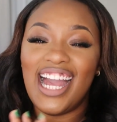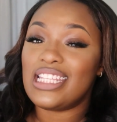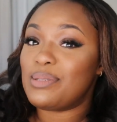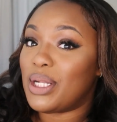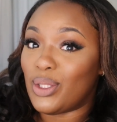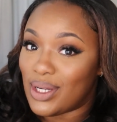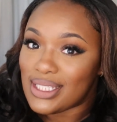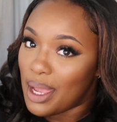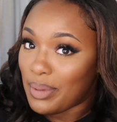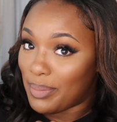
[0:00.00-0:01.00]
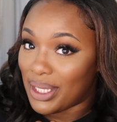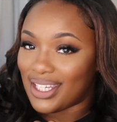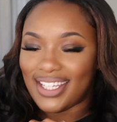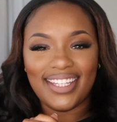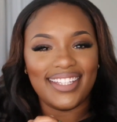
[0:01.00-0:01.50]
It's been a long time
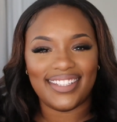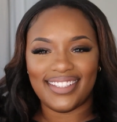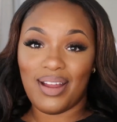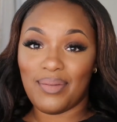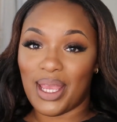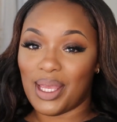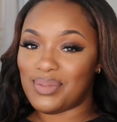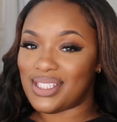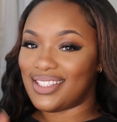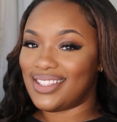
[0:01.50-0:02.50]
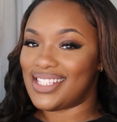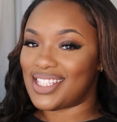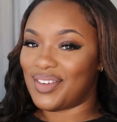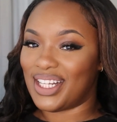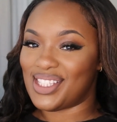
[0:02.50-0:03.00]
coming. All right, babes,
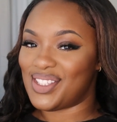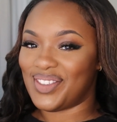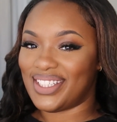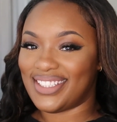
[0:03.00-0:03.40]
let's get right into